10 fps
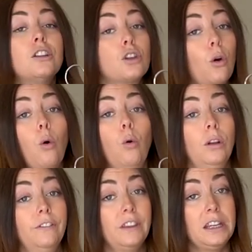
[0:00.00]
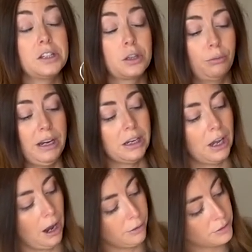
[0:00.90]
to all of these three
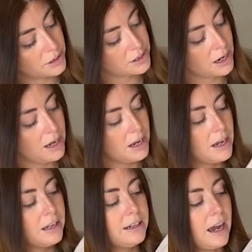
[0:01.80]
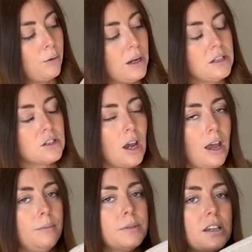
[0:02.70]
coats. Now, in
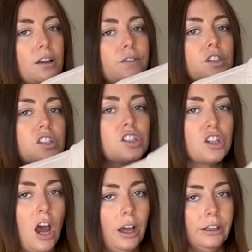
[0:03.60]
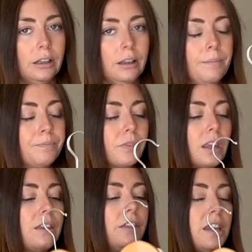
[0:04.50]
terms of style,
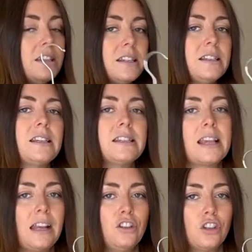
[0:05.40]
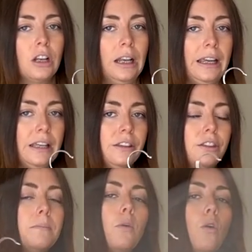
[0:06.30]
this is essentially
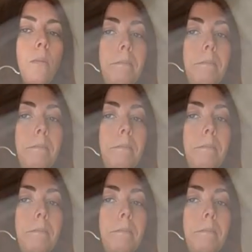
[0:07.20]
the more